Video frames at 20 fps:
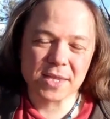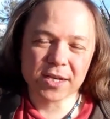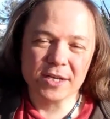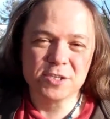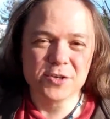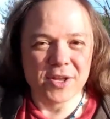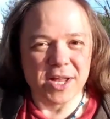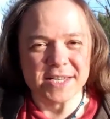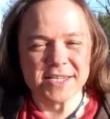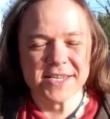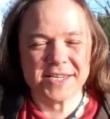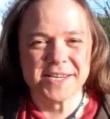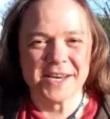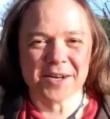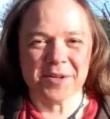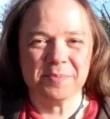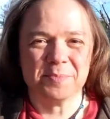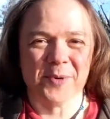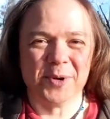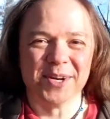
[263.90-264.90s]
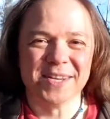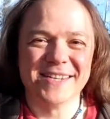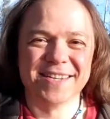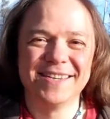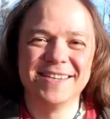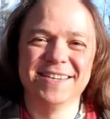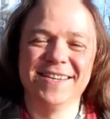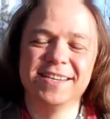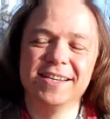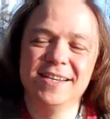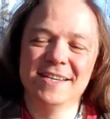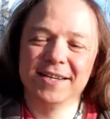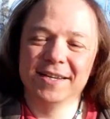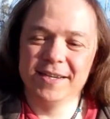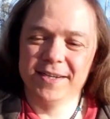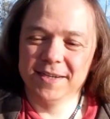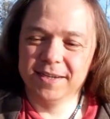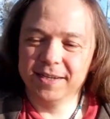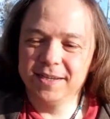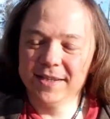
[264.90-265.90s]
So that's the second point.
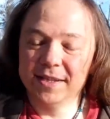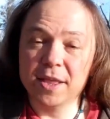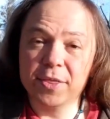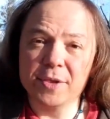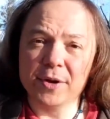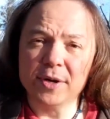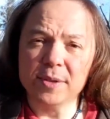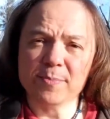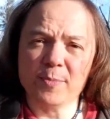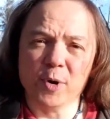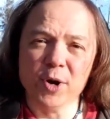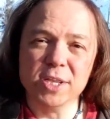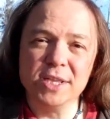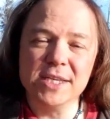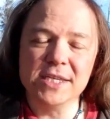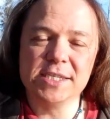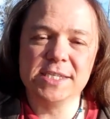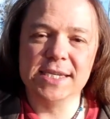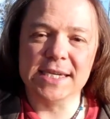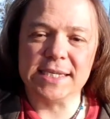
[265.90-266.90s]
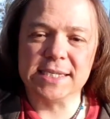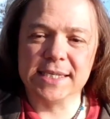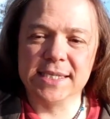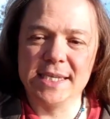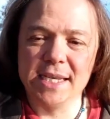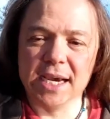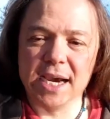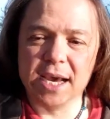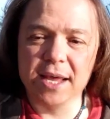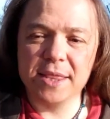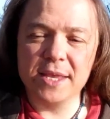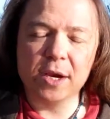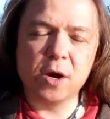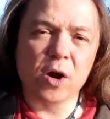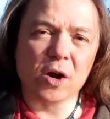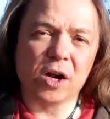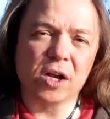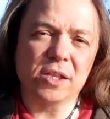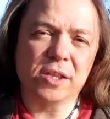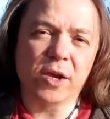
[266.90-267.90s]
The third point is just the
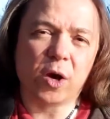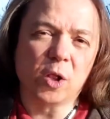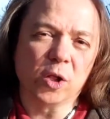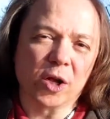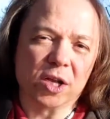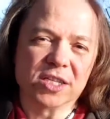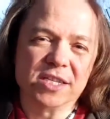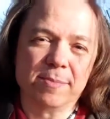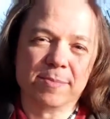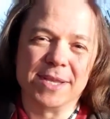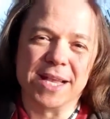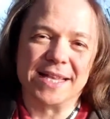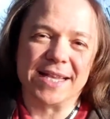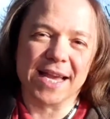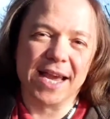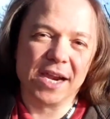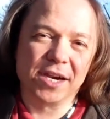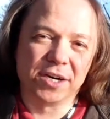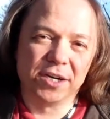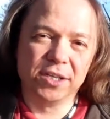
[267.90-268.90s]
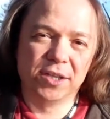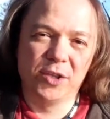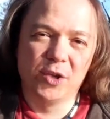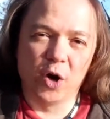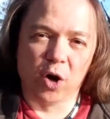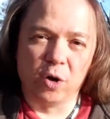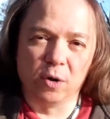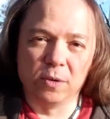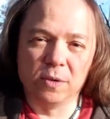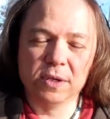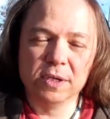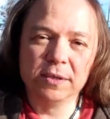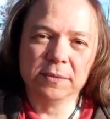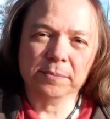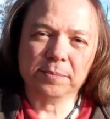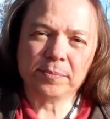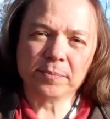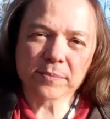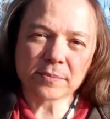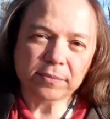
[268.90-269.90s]
whole concept that Eckhart Tolle
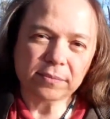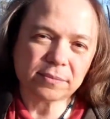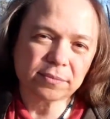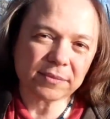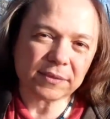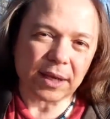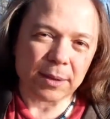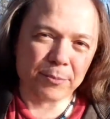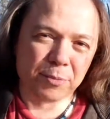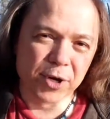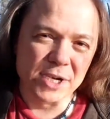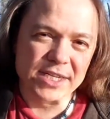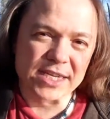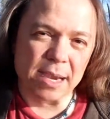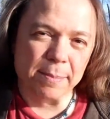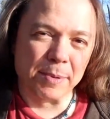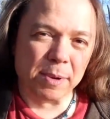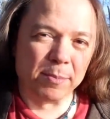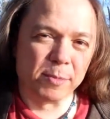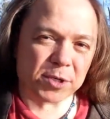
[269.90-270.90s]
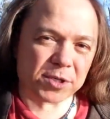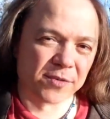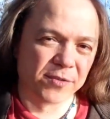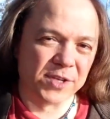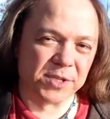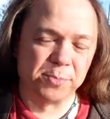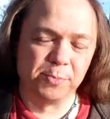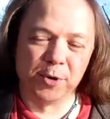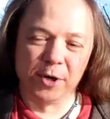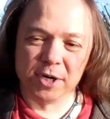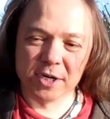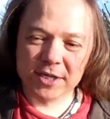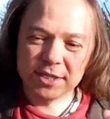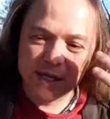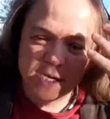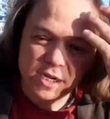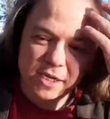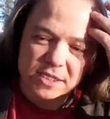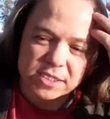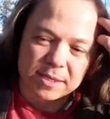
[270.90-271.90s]
brings up in most of his books,
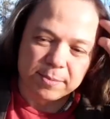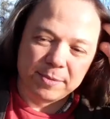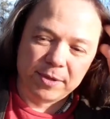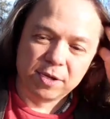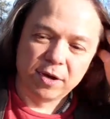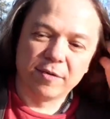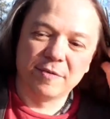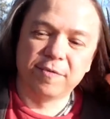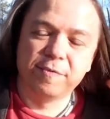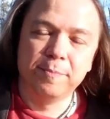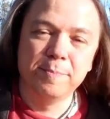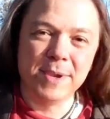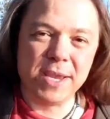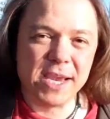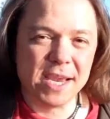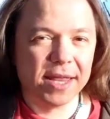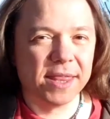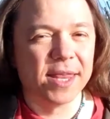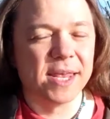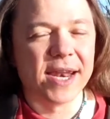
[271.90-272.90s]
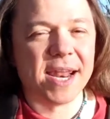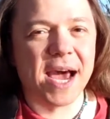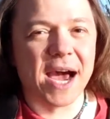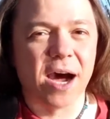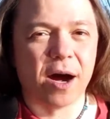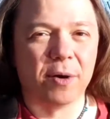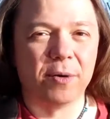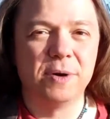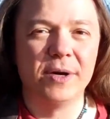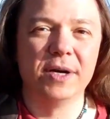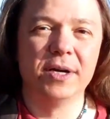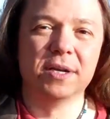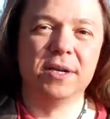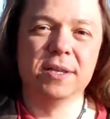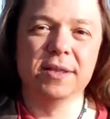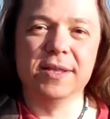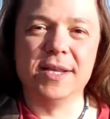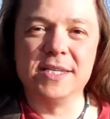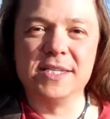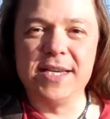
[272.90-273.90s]
the concept of being in the now,
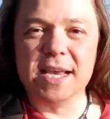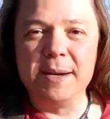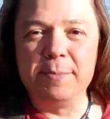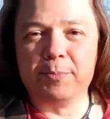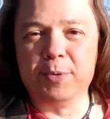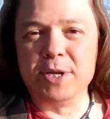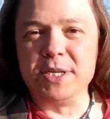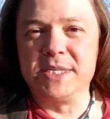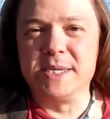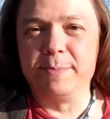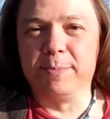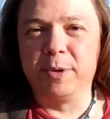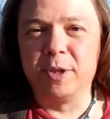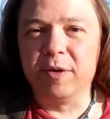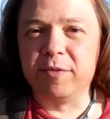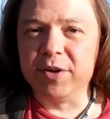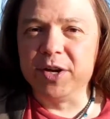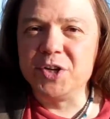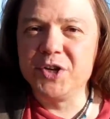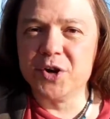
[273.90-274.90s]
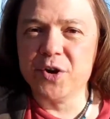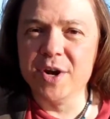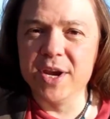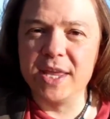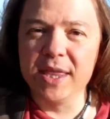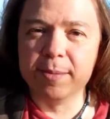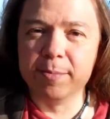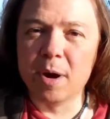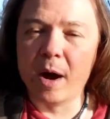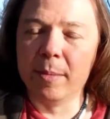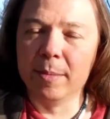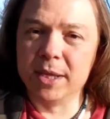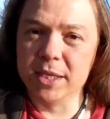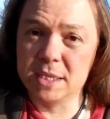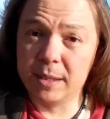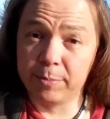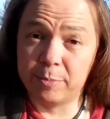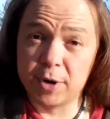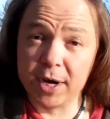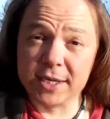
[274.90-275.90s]
the Zen principle of enjoying the moment,
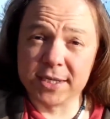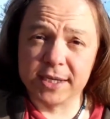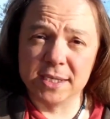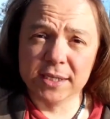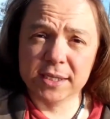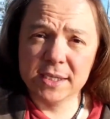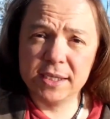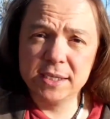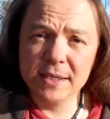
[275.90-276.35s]
the present.